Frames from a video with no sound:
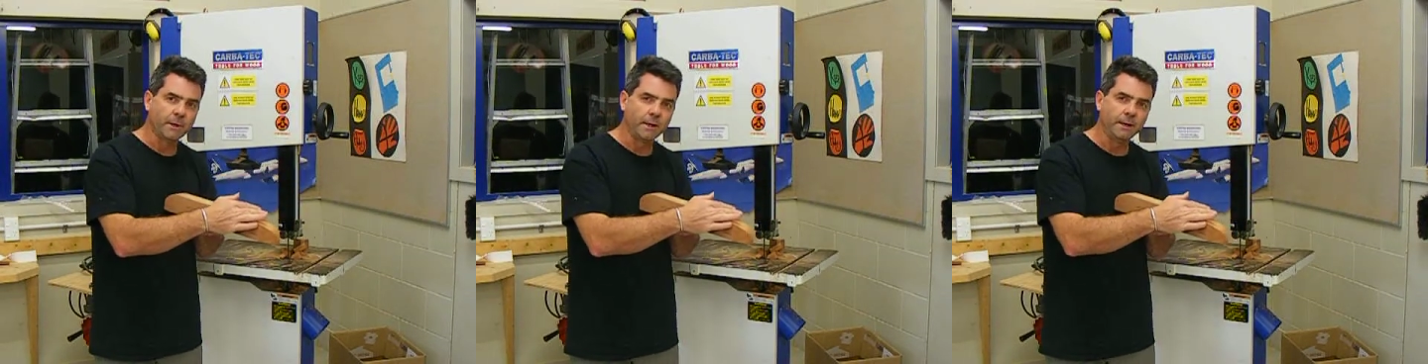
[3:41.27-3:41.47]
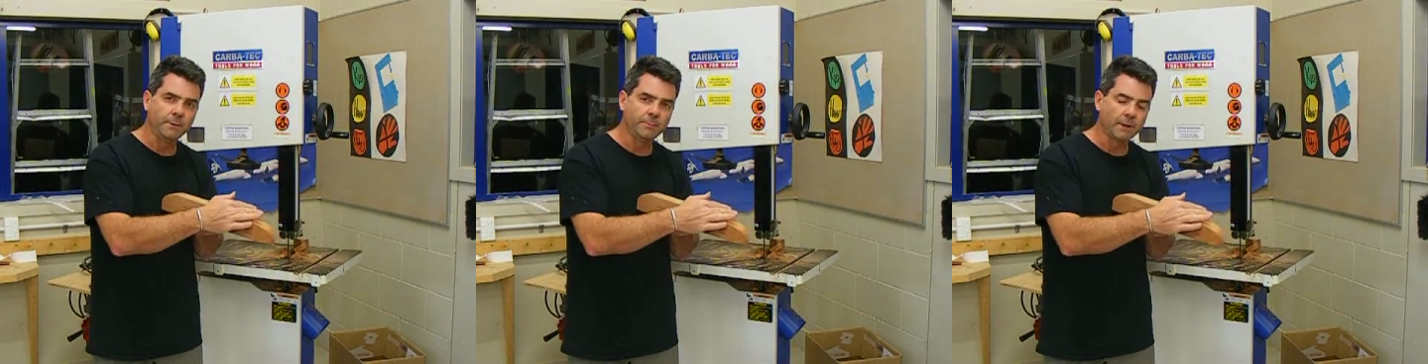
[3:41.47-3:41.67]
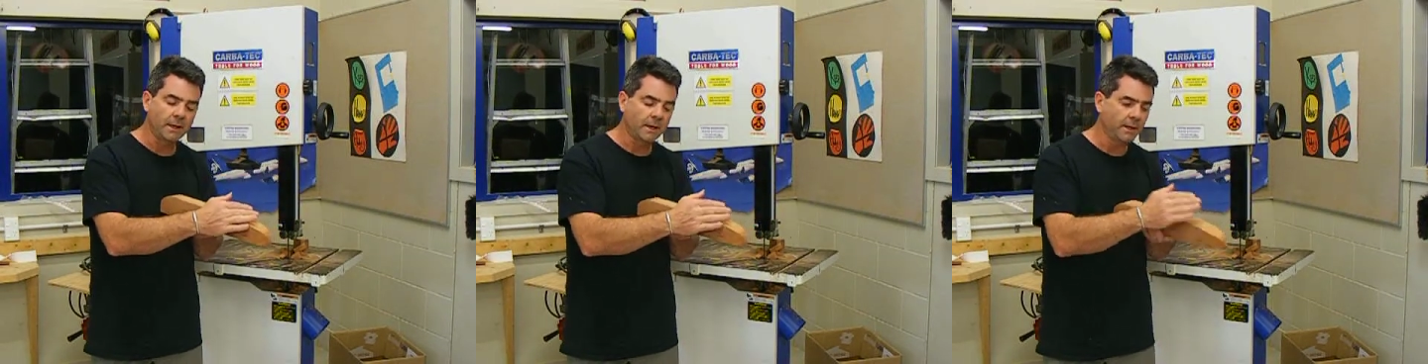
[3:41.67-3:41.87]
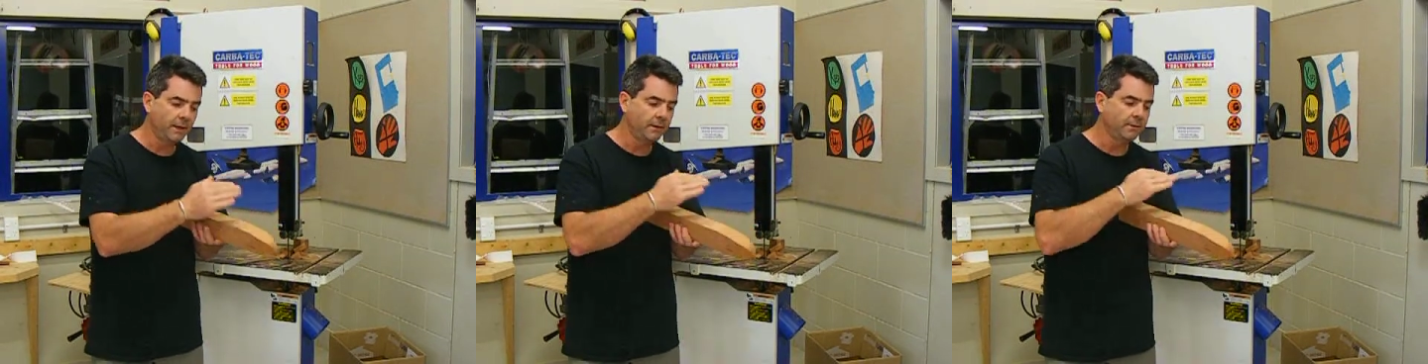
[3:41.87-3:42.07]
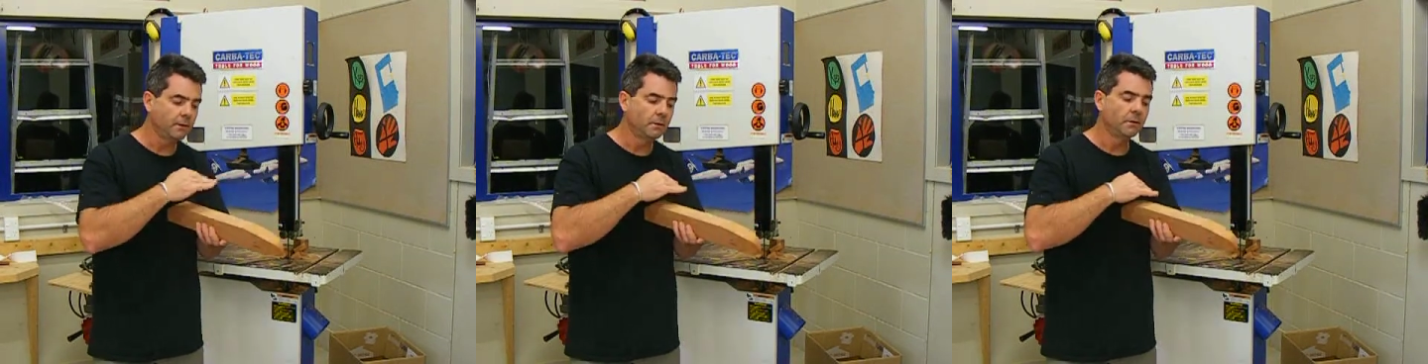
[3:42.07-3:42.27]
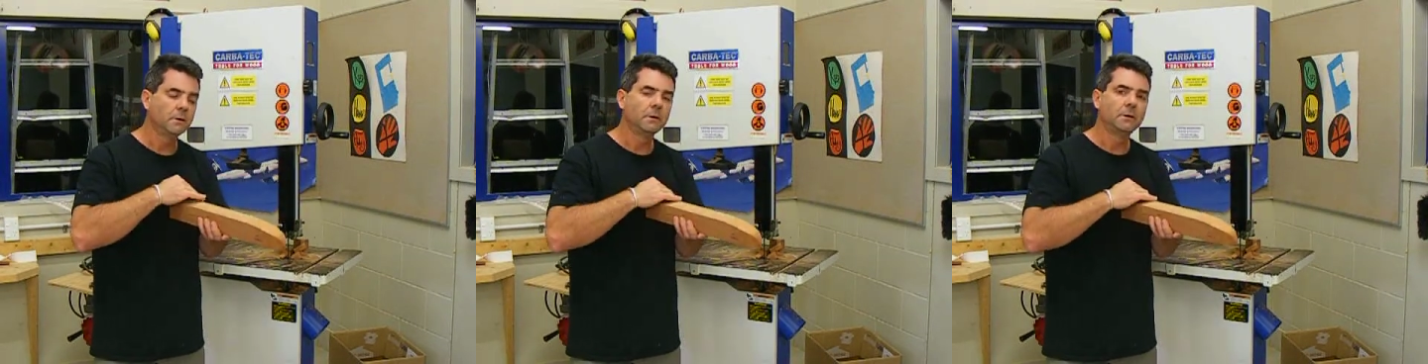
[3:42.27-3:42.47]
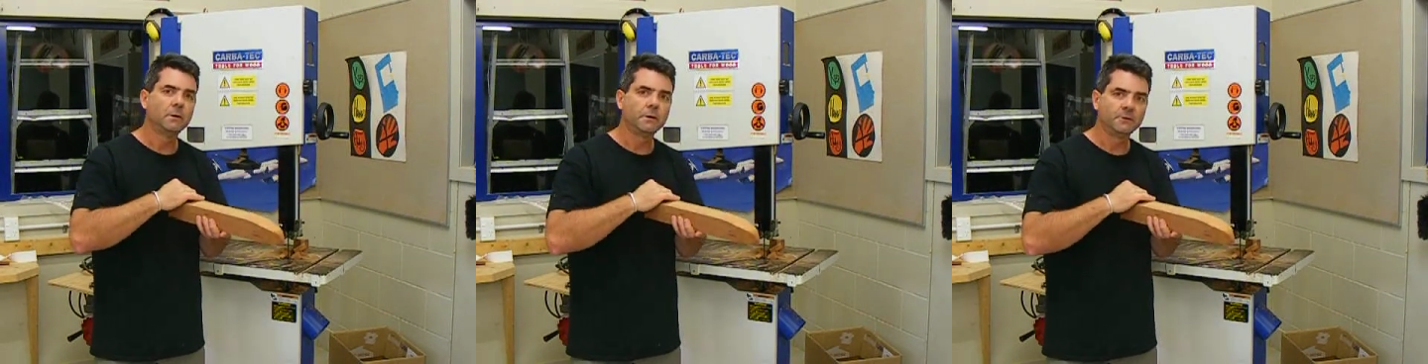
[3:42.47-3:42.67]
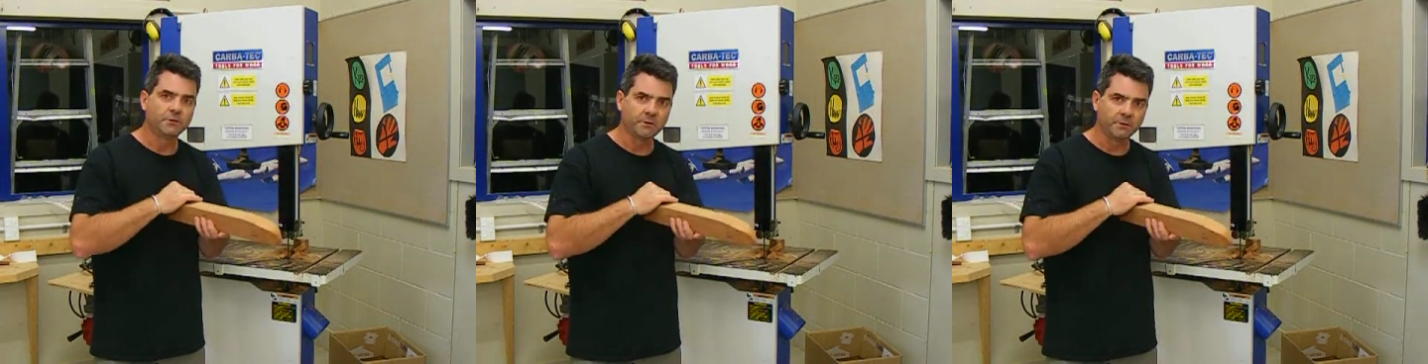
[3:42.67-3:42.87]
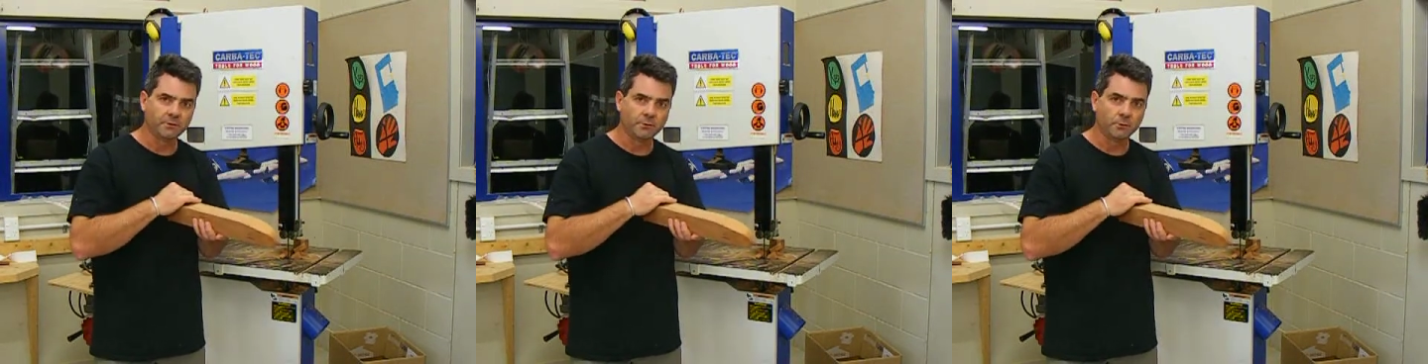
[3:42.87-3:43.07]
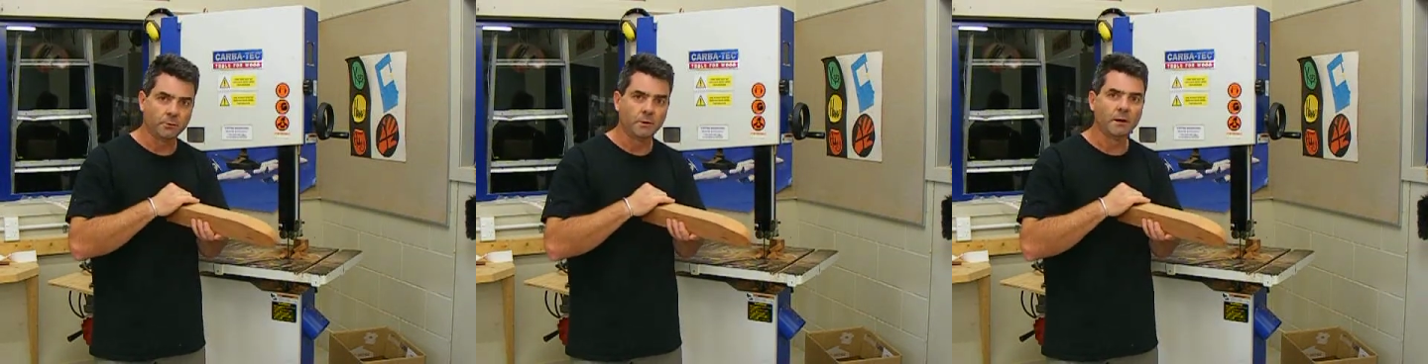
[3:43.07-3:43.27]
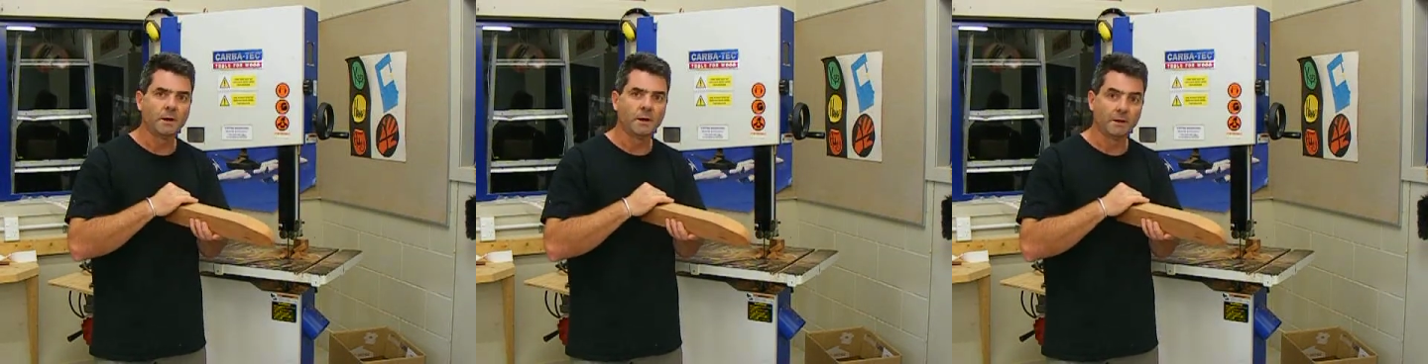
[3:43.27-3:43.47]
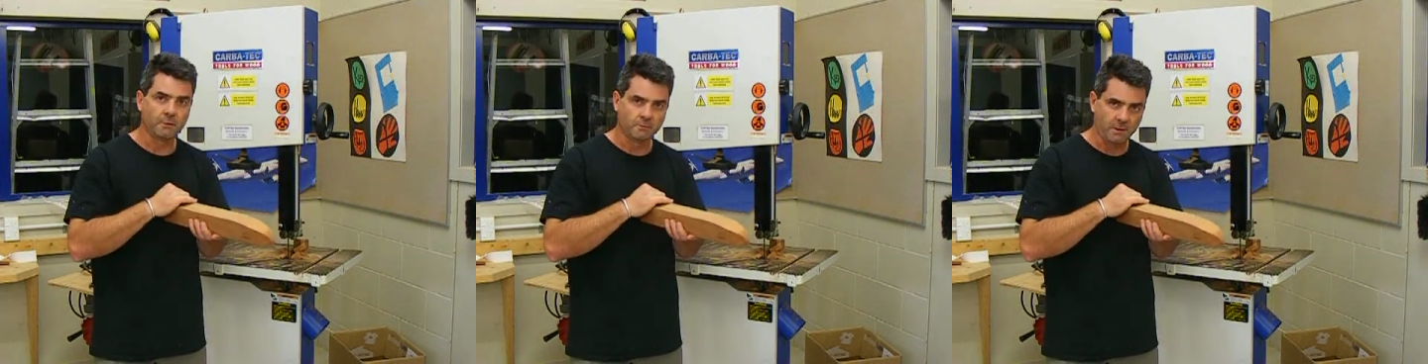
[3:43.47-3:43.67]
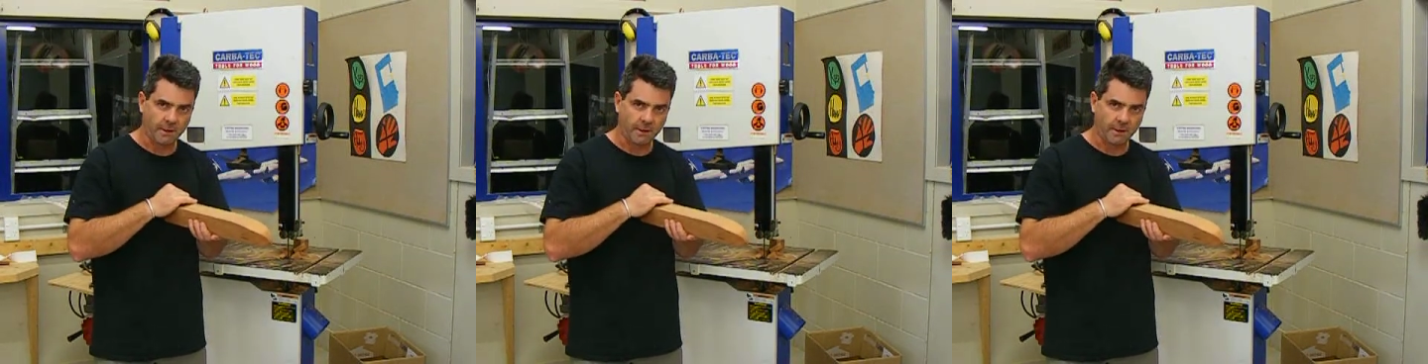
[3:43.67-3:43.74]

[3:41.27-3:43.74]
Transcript: plain blade, a chisel and a